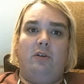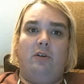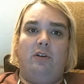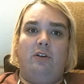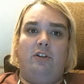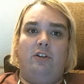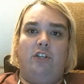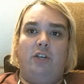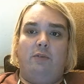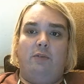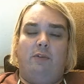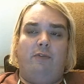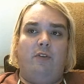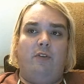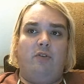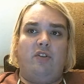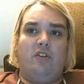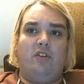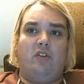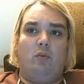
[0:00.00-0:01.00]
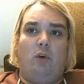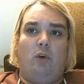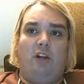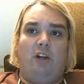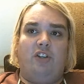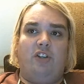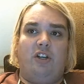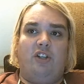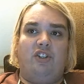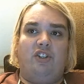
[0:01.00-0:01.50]
She refuses to watch
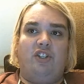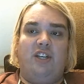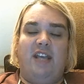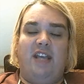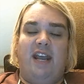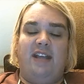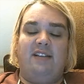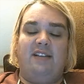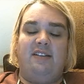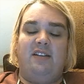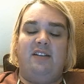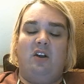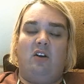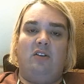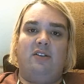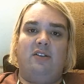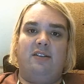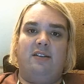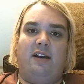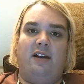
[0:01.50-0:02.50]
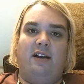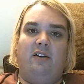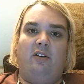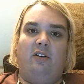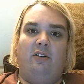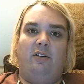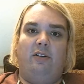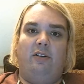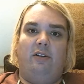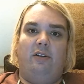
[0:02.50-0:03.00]
it because she hates the art style.
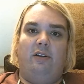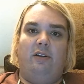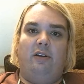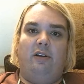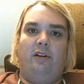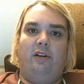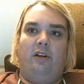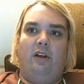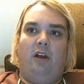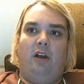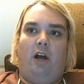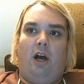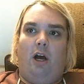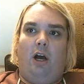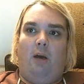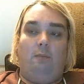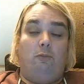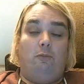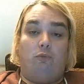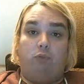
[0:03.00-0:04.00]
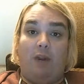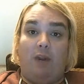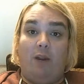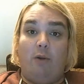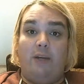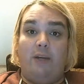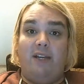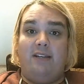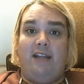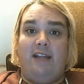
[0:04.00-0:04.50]
Um,
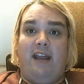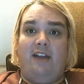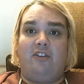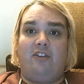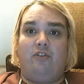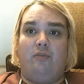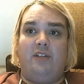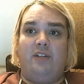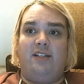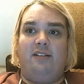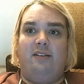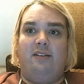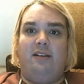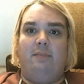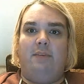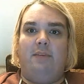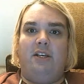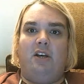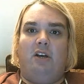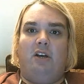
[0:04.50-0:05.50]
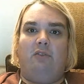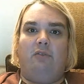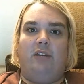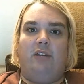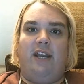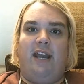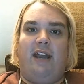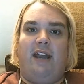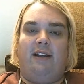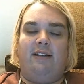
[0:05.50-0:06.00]
Rarity Dash recently begun
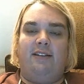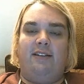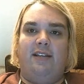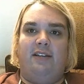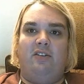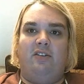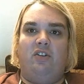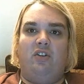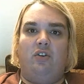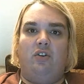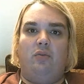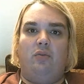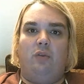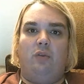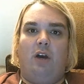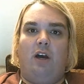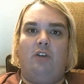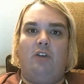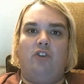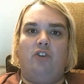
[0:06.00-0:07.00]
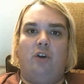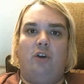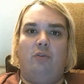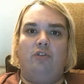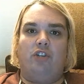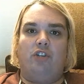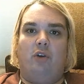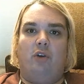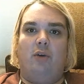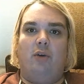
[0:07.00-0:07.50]
reacting to uh,
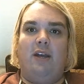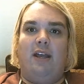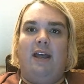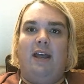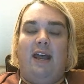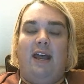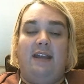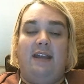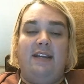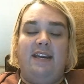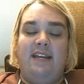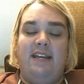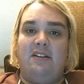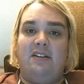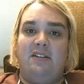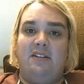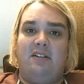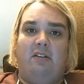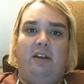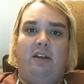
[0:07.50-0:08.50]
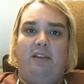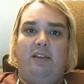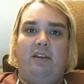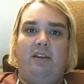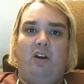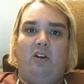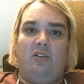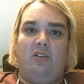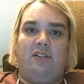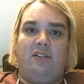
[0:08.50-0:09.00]
JoJo, and he doesn't like the
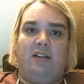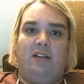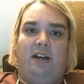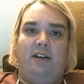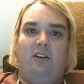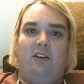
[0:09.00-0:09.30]
art style.